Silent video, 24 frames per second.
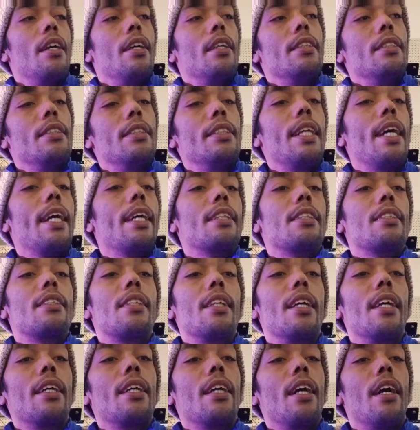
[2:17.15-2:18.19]
Next
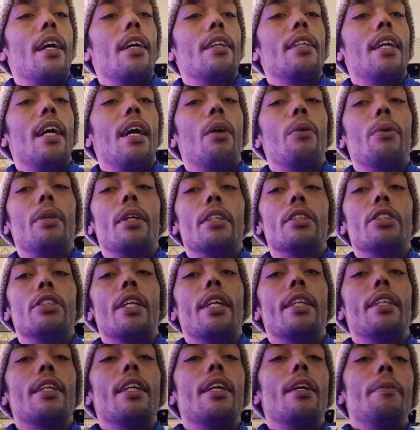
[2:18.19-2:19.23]
thing on our
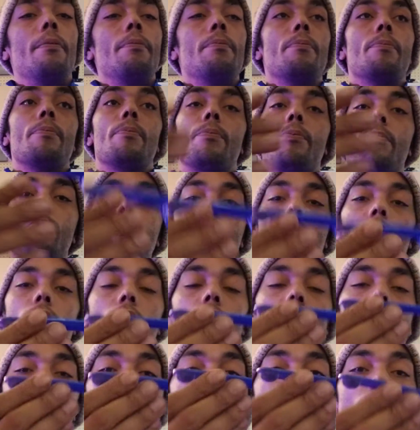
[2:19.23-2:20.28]
agenda,
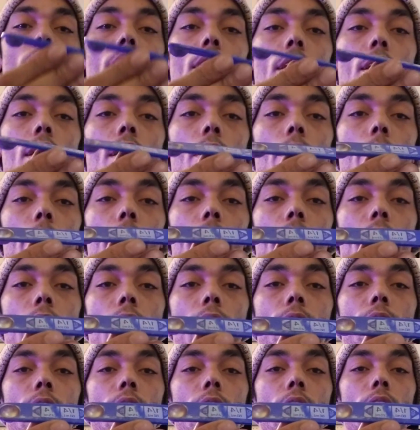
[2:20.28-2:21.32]
we
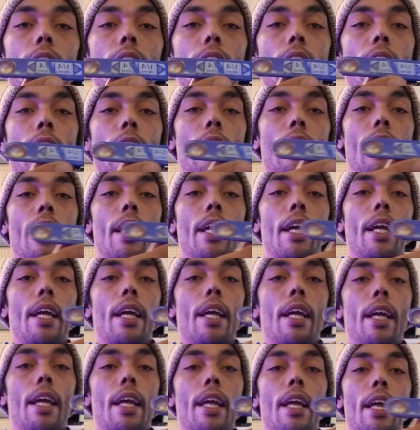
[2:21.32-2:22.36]
have here
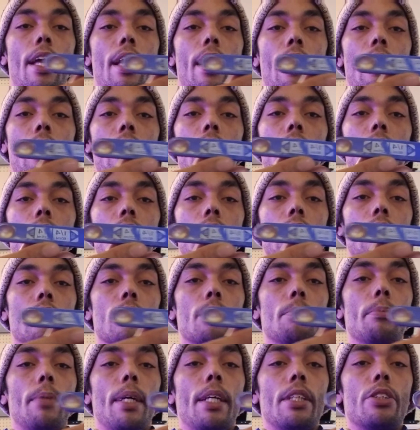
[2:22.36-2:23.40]
a little
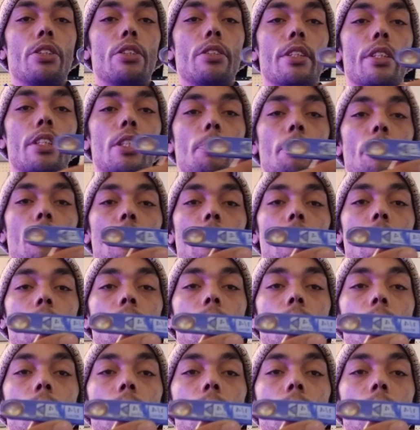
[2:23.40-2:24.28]
measuring spoon.